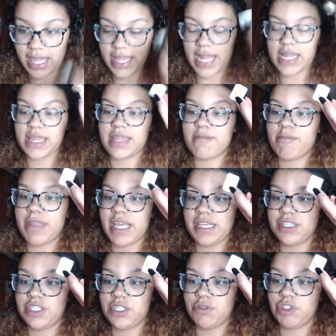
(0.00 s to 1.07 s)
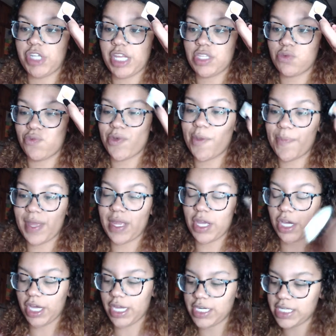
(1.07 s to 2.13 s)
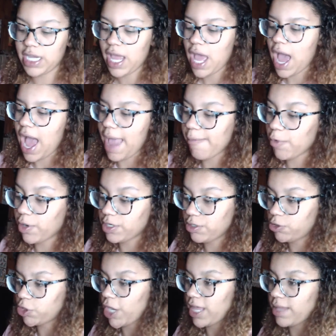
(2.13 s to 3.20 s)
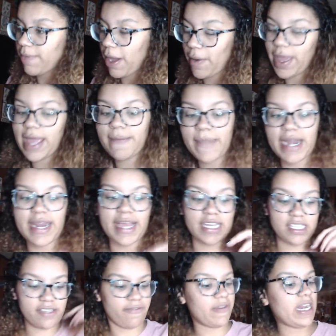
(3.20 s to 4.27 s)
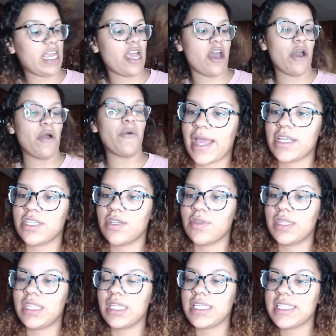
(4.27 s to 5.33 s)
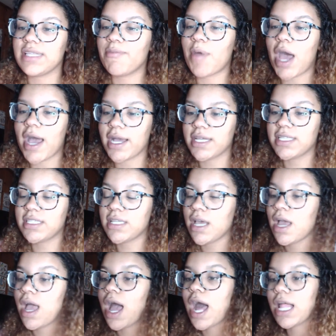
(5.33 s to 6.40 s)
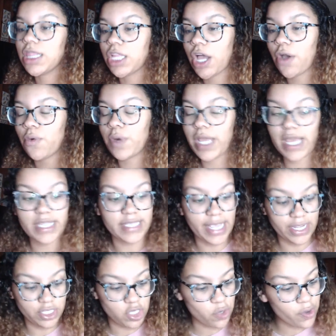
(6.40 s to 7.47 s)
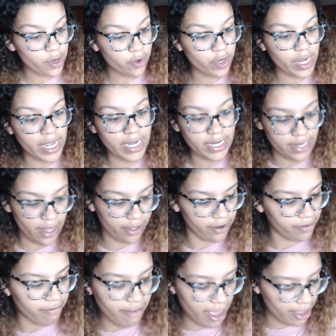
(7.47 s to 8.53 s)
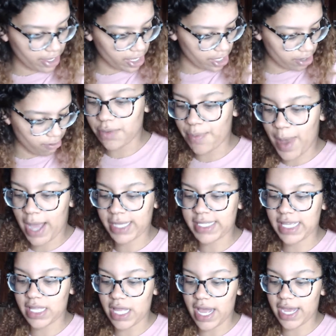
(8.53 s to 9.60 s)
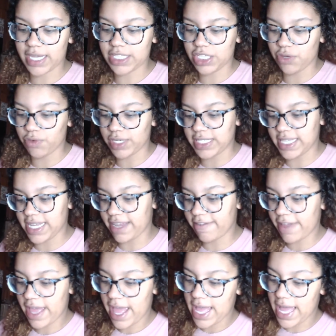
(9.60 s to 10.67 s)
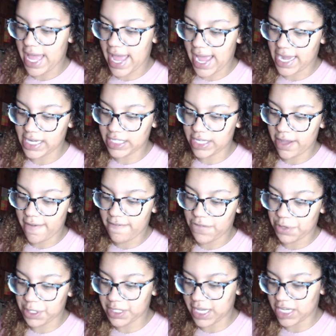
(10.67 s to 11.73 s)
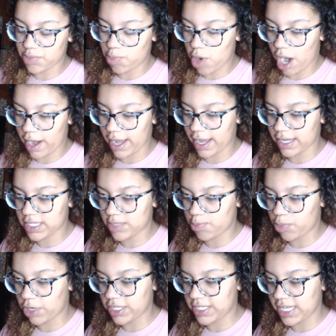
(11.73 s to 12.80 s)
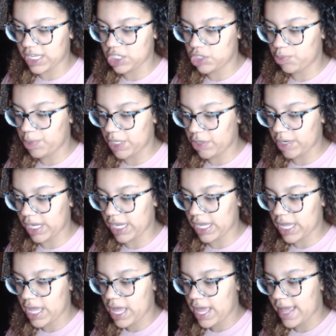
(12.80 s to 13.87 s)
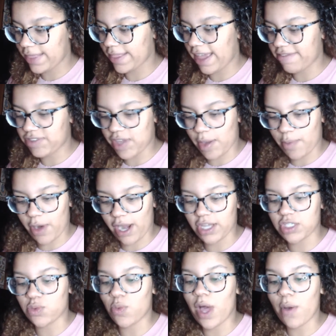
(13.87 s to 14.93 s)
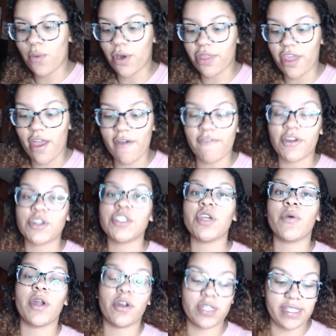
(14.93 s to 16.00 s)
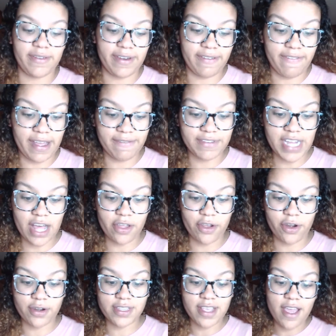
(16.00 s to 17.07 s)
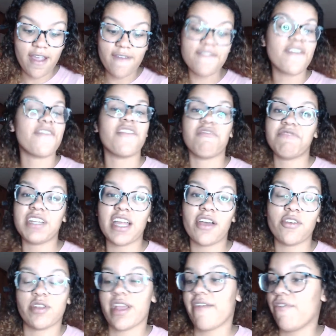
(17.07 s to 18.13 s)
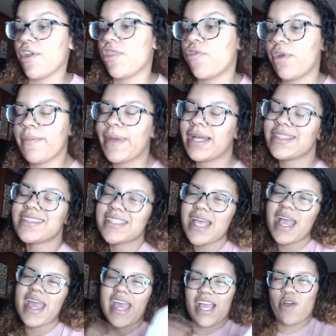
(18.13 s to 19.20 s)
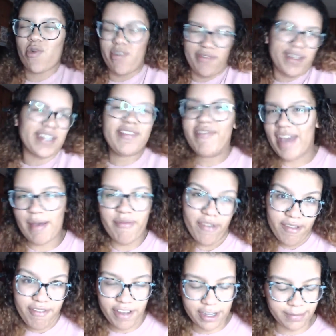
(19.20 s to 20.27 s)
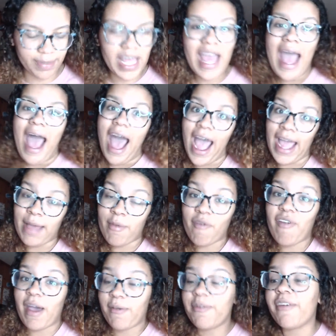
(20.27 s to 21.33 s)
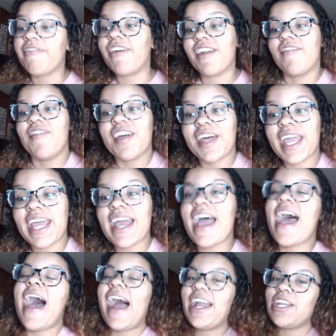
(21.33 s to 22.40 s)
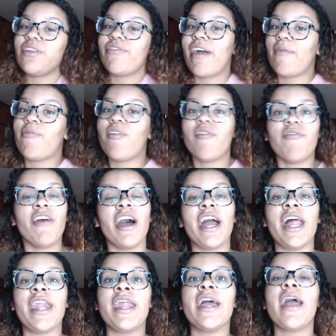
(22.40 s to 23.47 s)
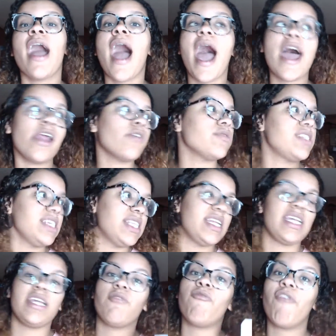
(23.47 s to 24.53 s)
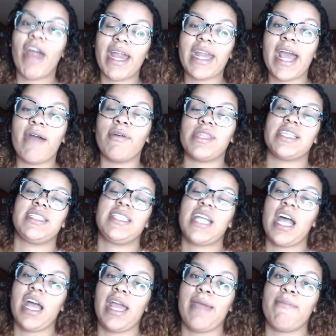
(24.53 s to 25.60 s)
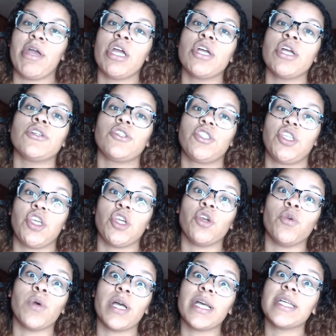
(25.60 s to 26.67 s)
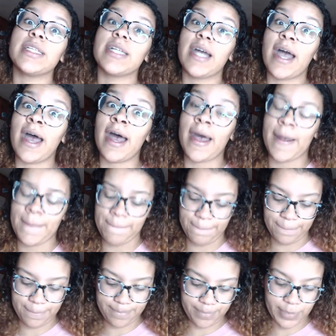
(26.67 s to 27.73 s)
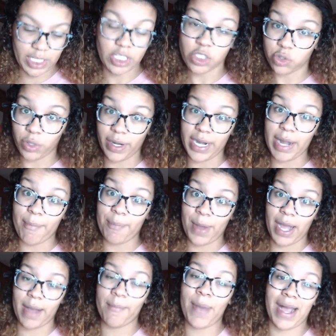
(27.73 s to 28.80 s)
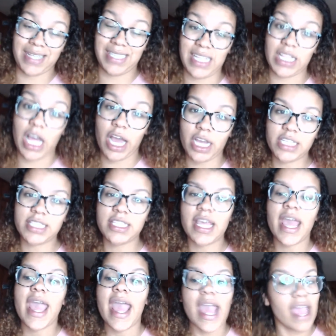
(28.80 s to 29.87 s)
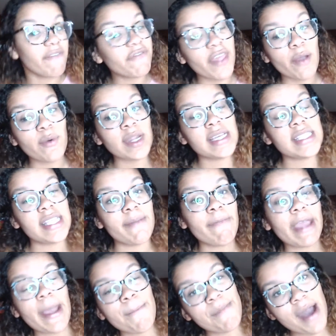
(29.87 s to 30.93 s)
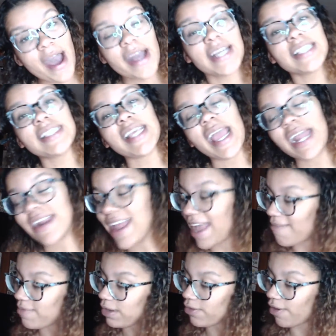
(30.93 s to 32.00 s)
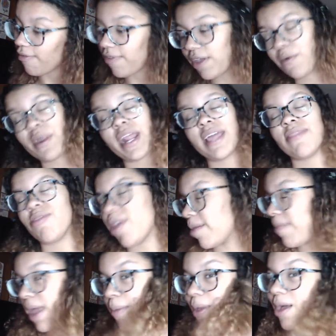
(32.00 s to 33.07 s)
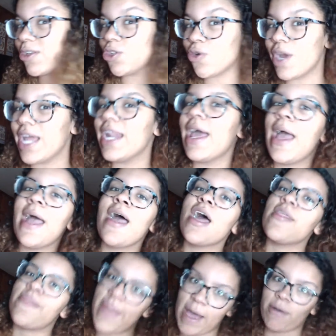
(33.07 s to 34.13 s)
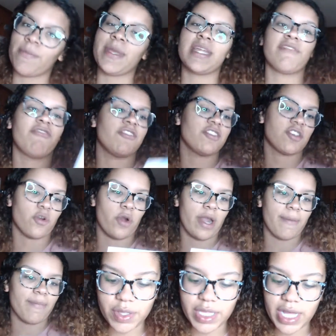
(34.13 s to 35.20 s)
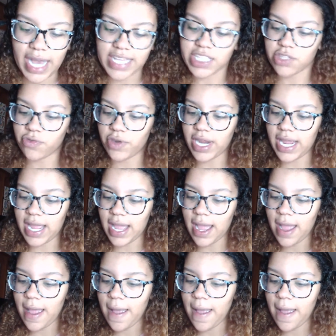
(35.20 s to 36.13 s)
that these 2 shades will be good. I'm going to try them out in my next video. Okay, so this box alone is a $280 value. Boxyluxe, you receive 8 full-size products, prestige beauty, and lifestyle products, well worth over $275 for $50 every 3 months, equivalent to FabFitFun. I am a FabFitFun affiliate. I do FabFitFun. I don't see the need right now in this time to join Boxyluxe. If they want to send me a box and have me review it and then maybe I'll join, that would be a different story. The last 3